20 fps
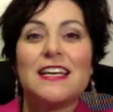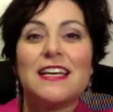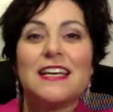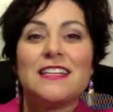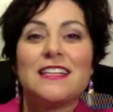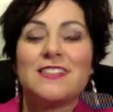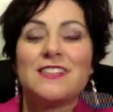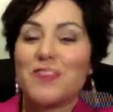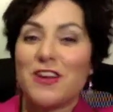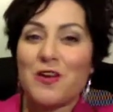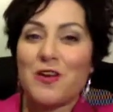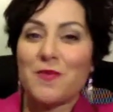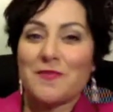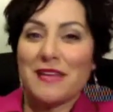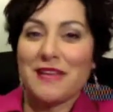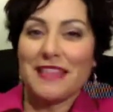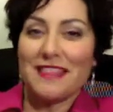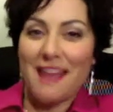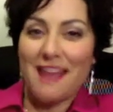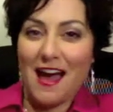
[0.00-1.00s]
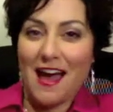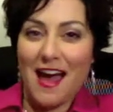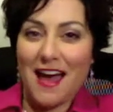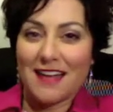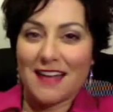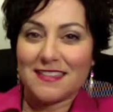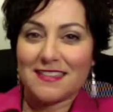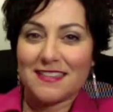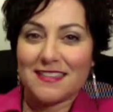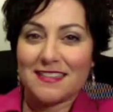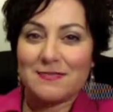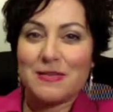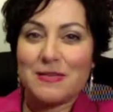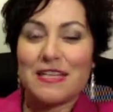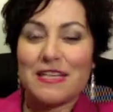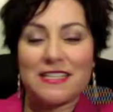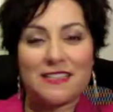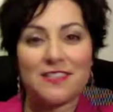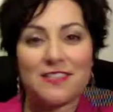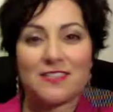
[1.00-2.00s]
So I don't mean that,
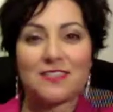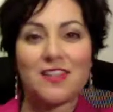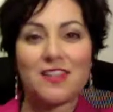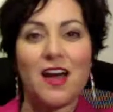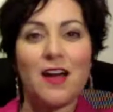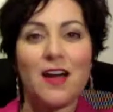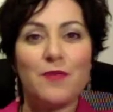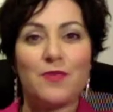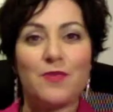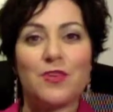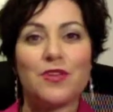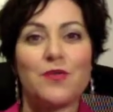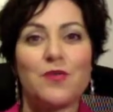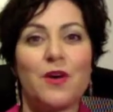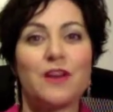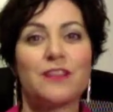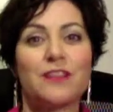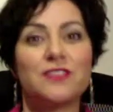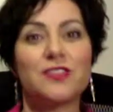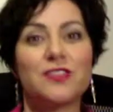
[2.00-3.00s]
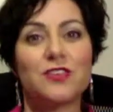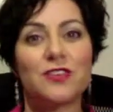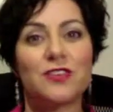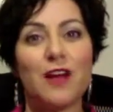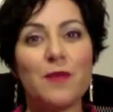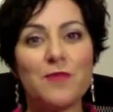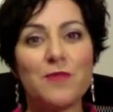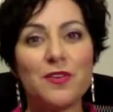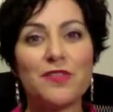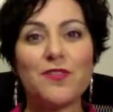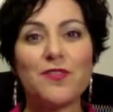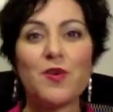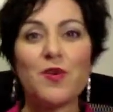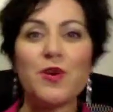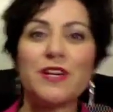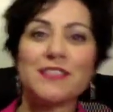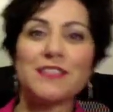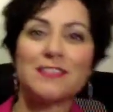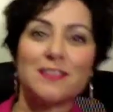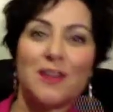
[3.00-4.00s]
because there's a time where you want to turn up your
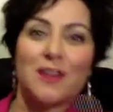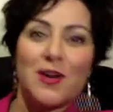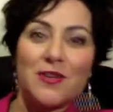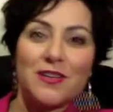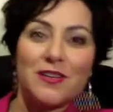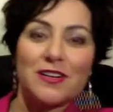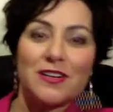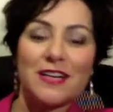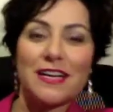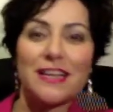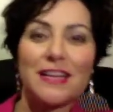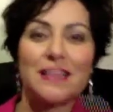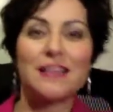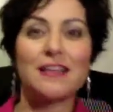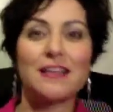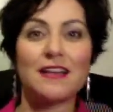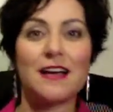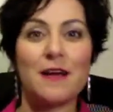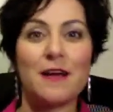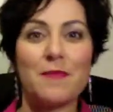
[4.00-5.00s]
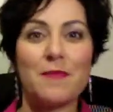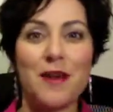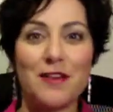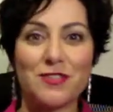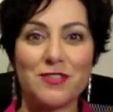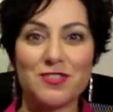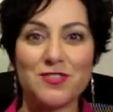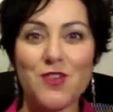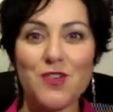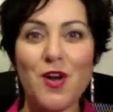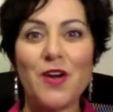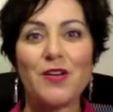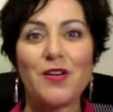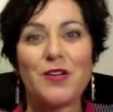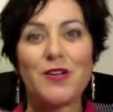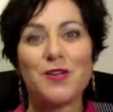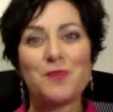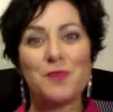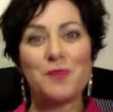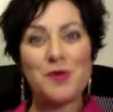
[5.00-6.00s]
voice, lower it, come out
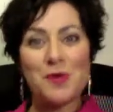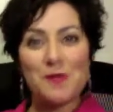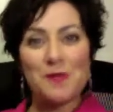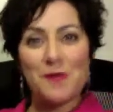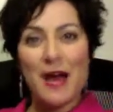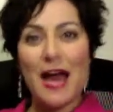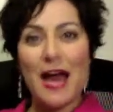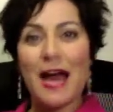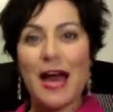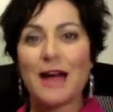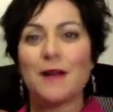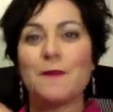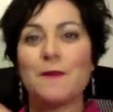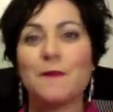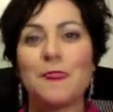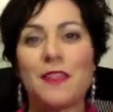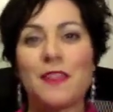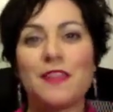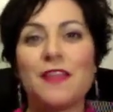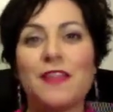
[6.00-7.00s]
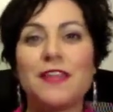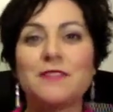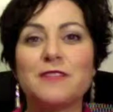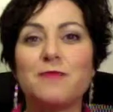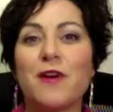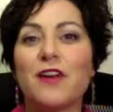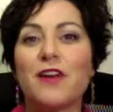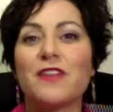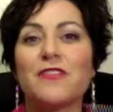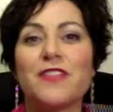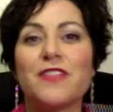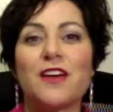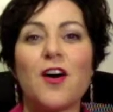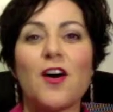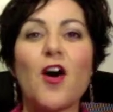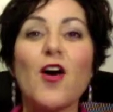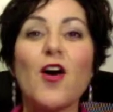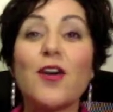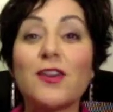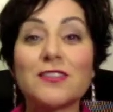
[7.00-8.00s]
stronger, pull back. That's part of the
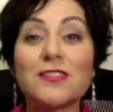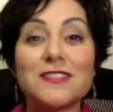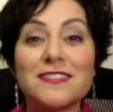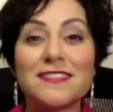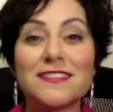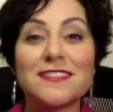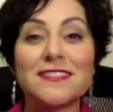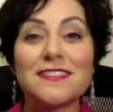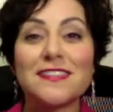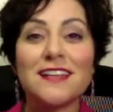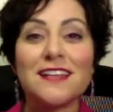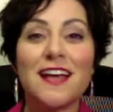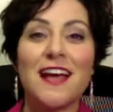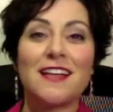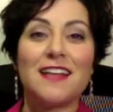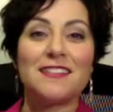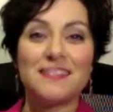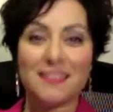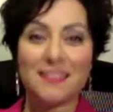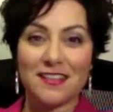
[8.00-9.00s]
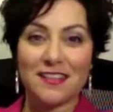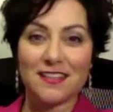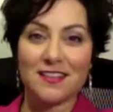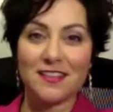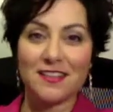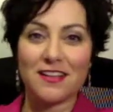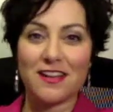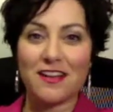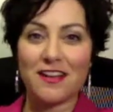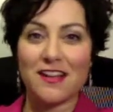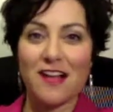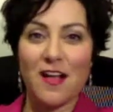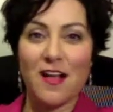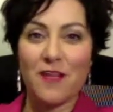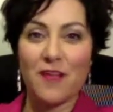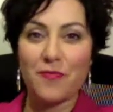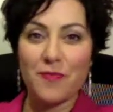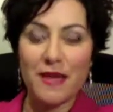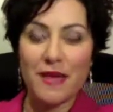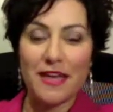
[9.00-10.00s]
art and skill
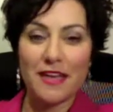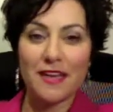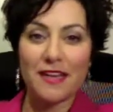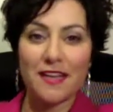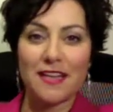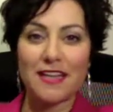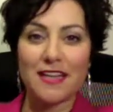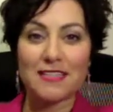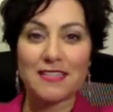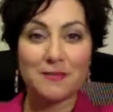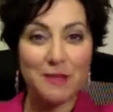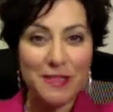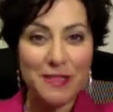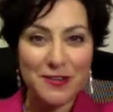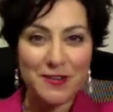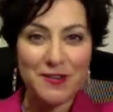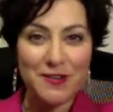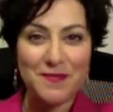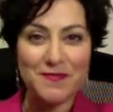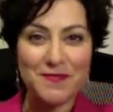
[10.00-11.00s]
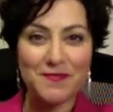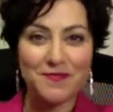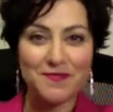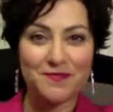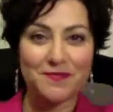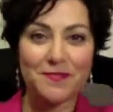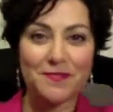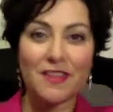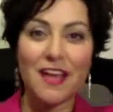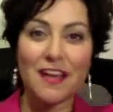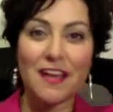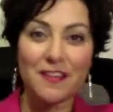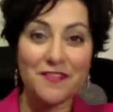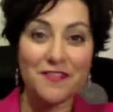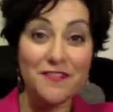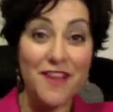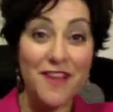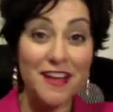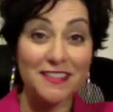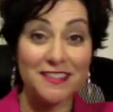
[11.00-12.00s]
of being a speaker, an
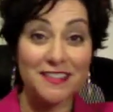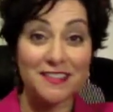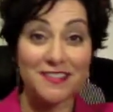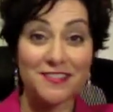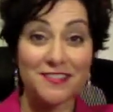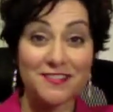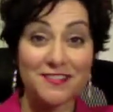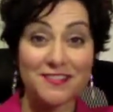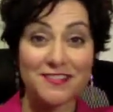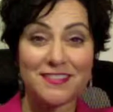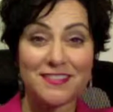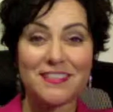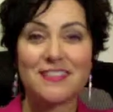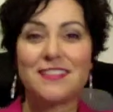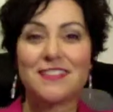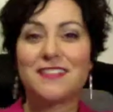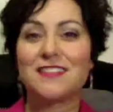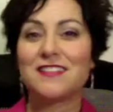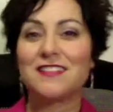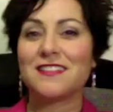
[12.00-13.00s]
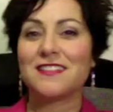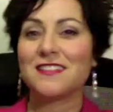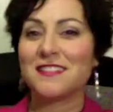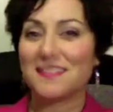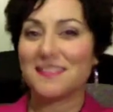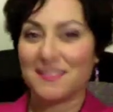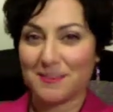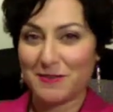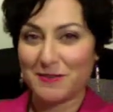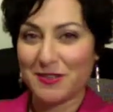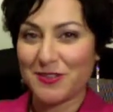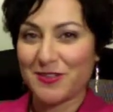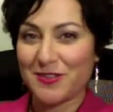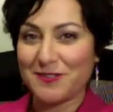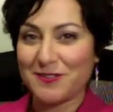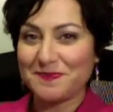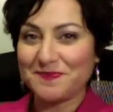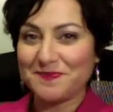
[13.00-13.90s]
effective speaker.